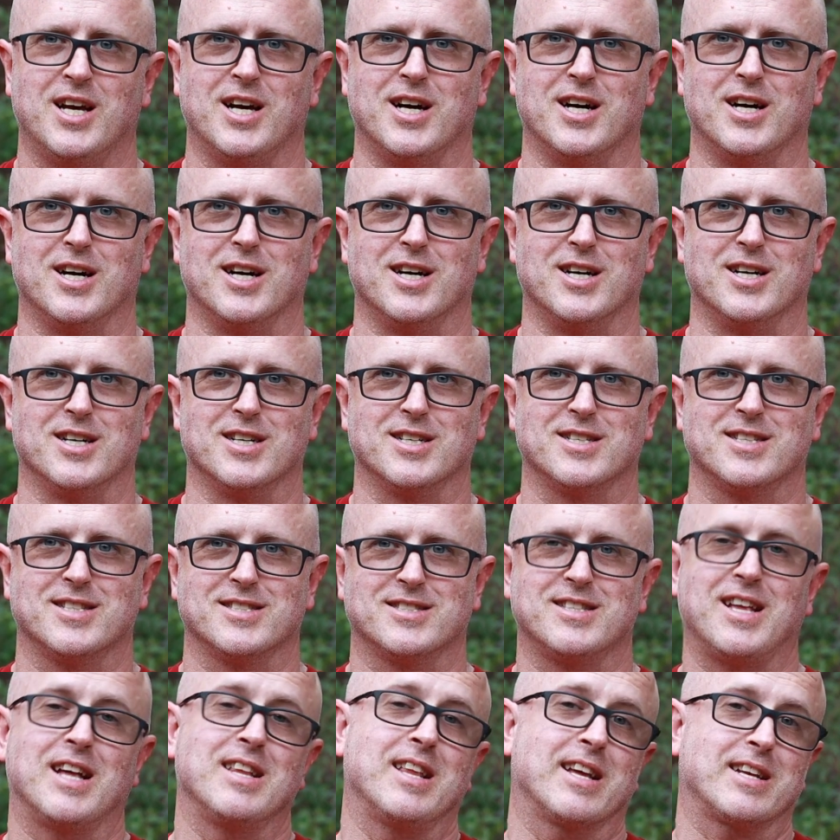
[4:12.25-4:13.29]
Uh,
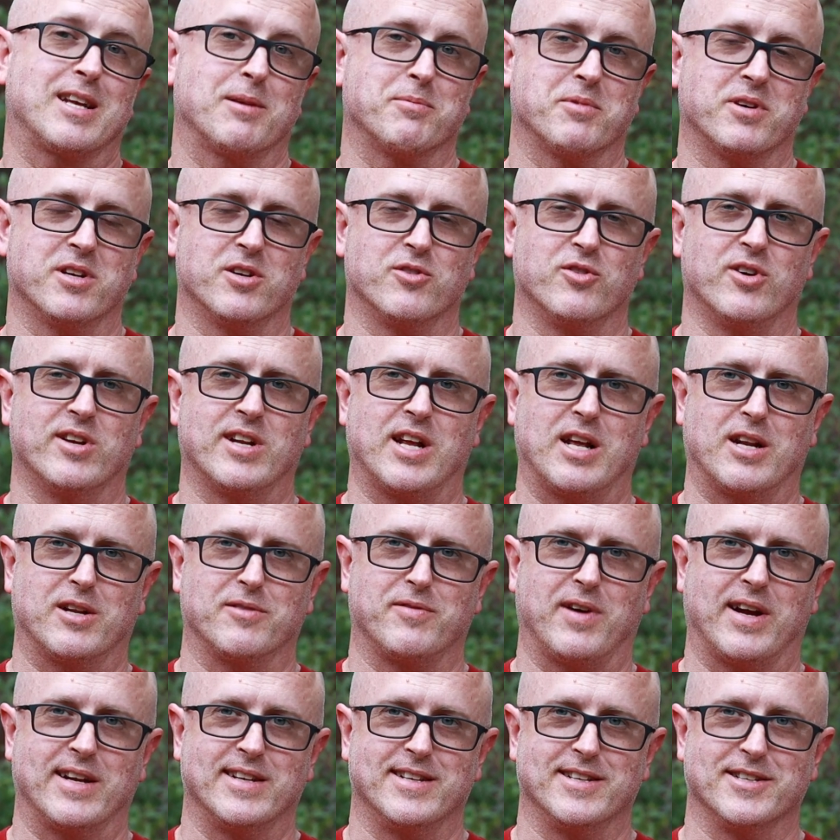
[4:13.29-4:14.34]
it's not like I'm going to run out
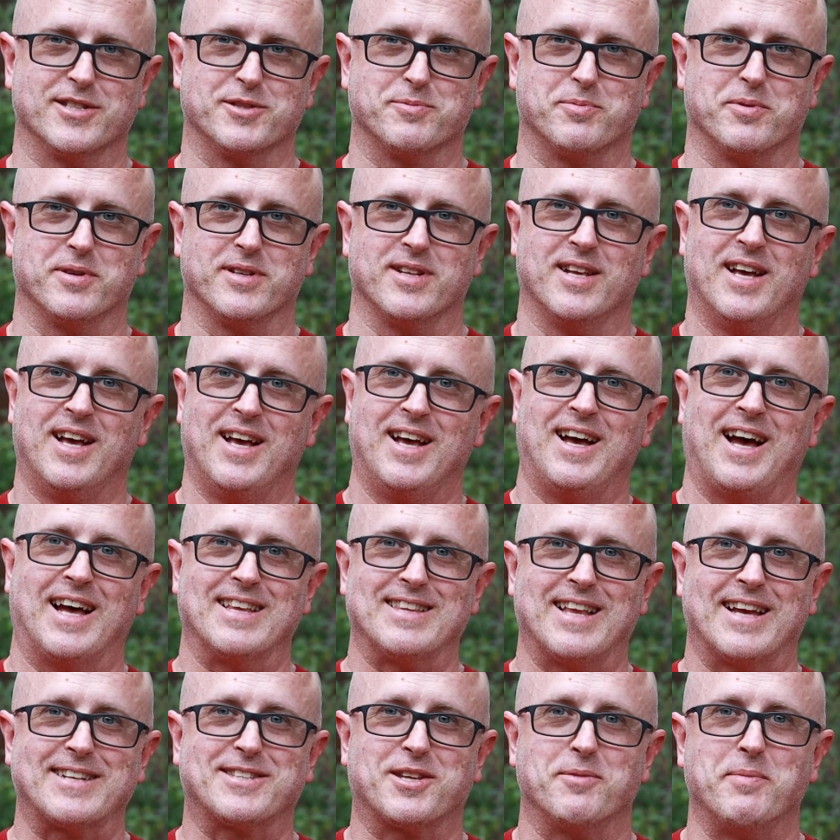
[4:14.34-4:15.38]
of ideas, but
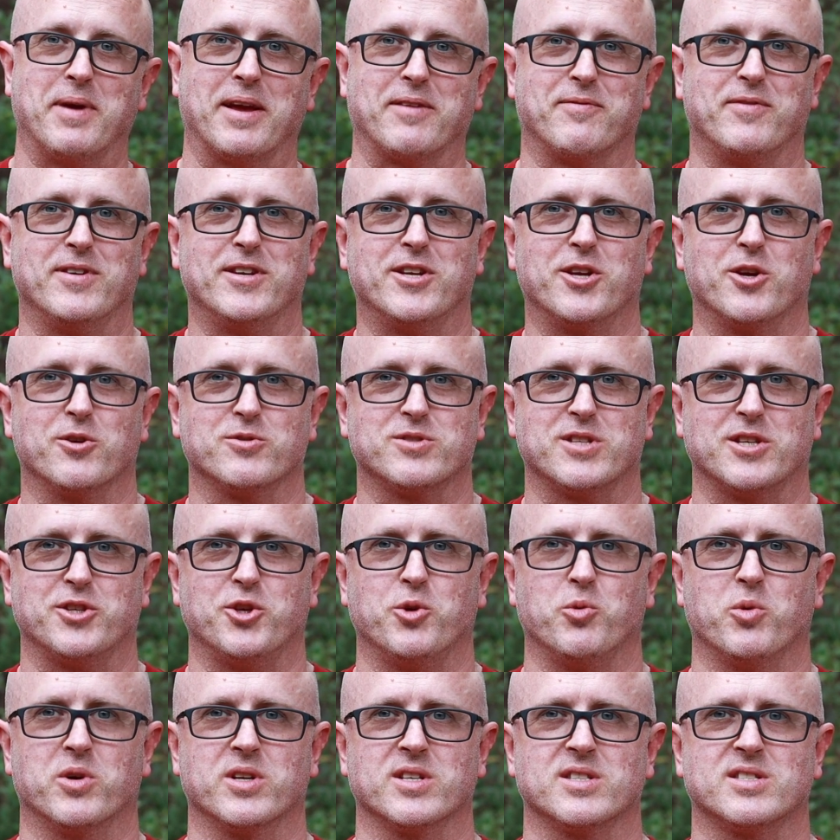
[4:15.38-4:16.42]
I'd like to make videos that
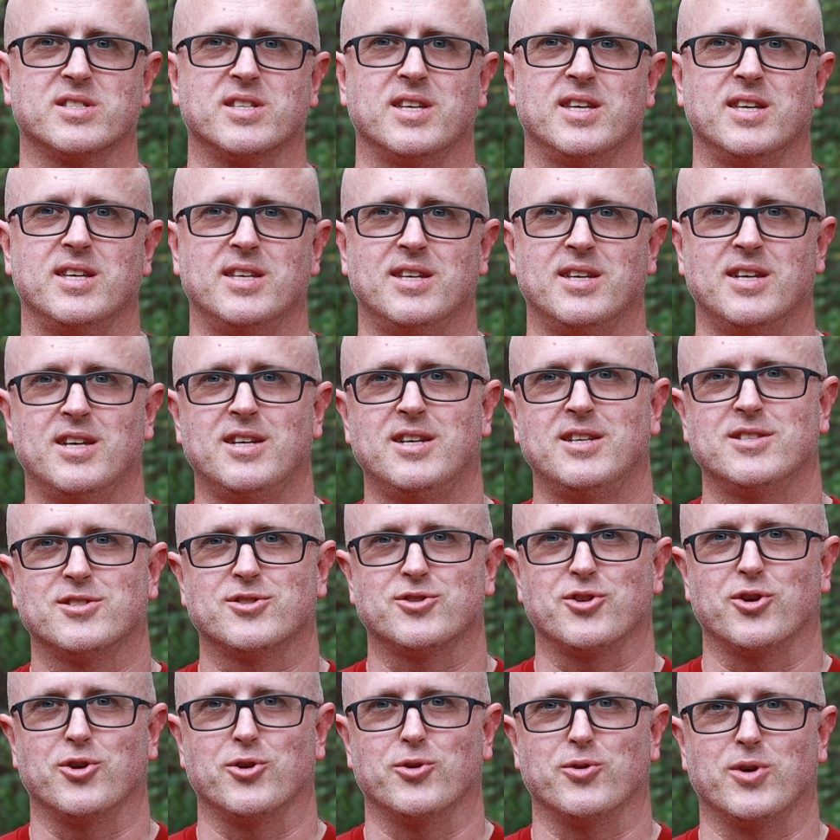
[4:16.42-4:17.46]
you want to see.
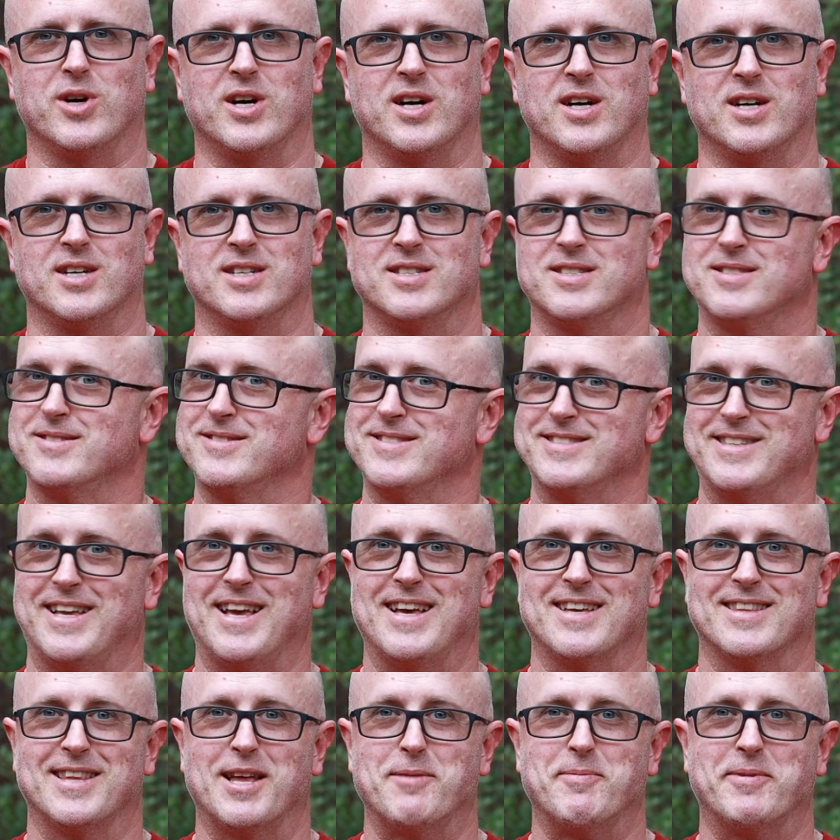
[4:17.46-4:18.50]
So uh,
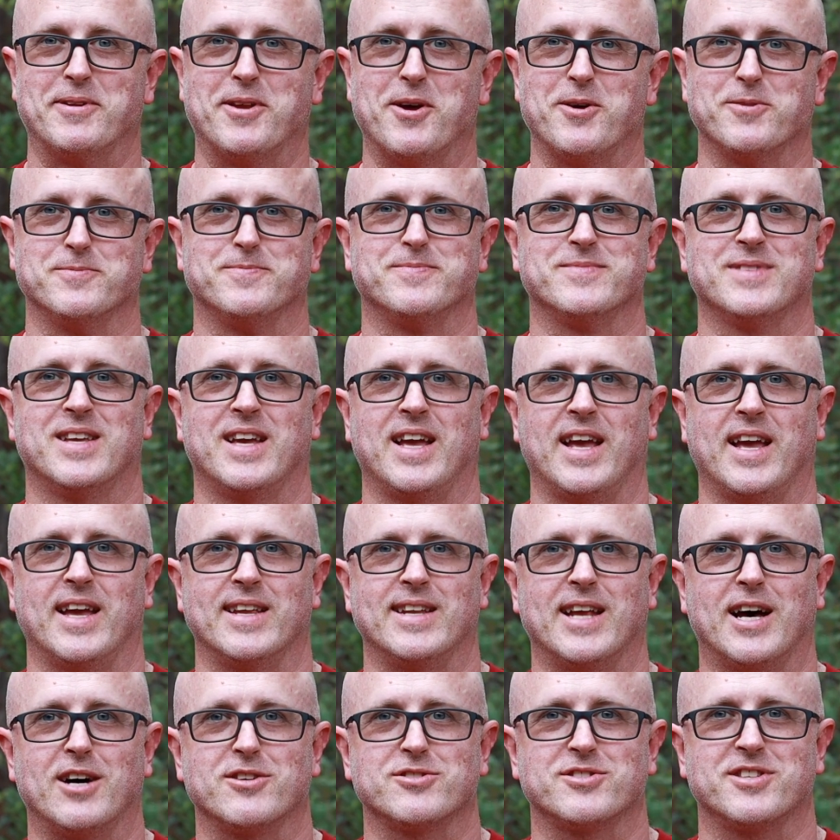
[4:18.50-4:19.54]
yeah, let me know,
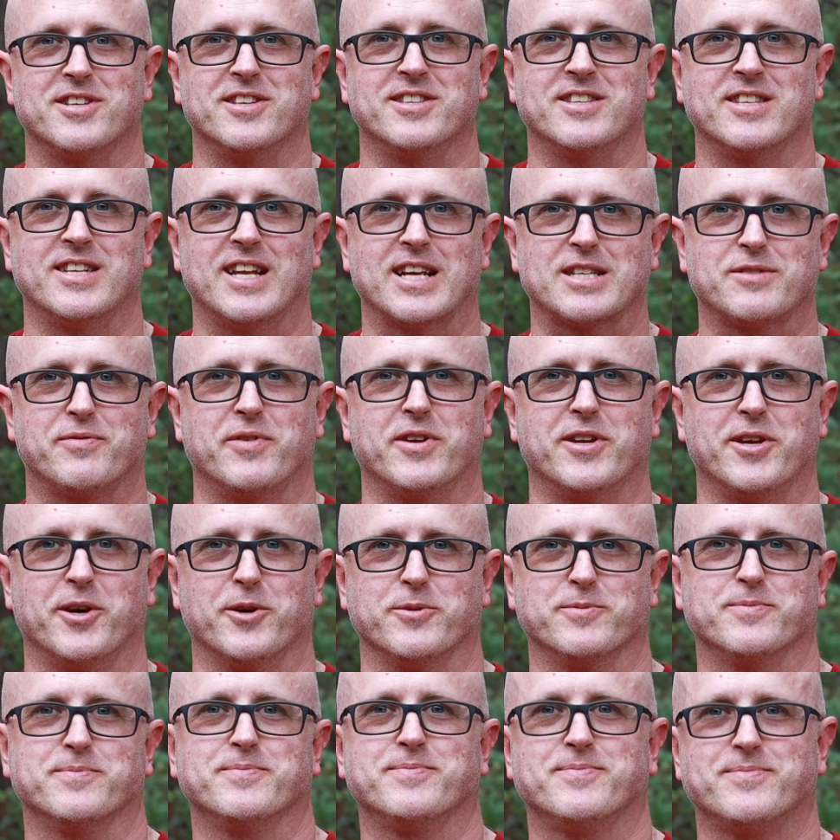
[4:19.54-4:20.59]
and I'll see you in the next
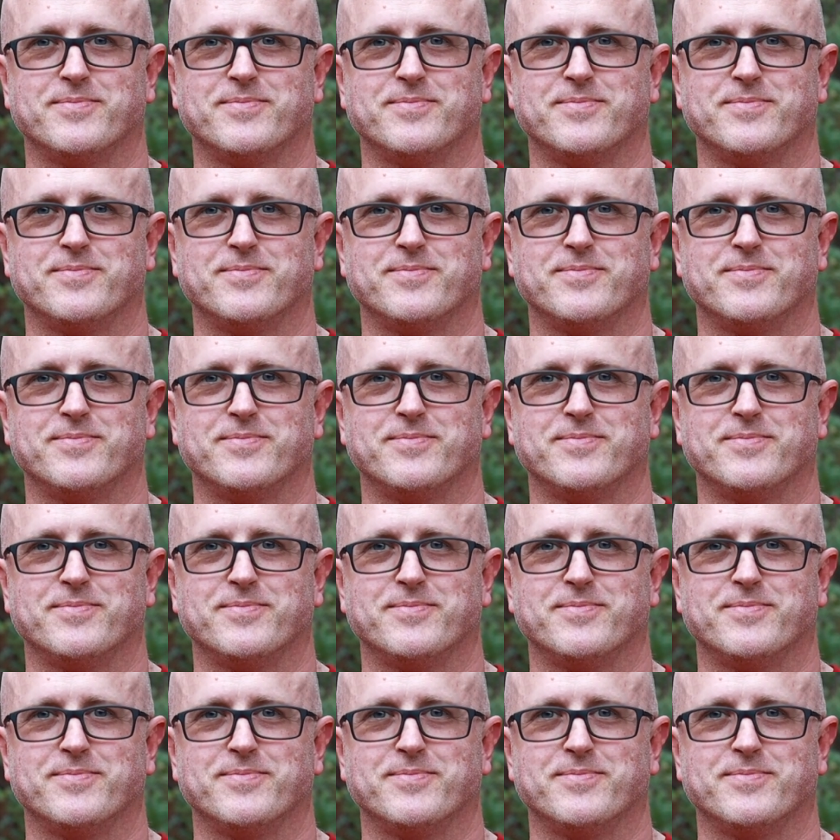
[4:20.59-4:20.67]
video.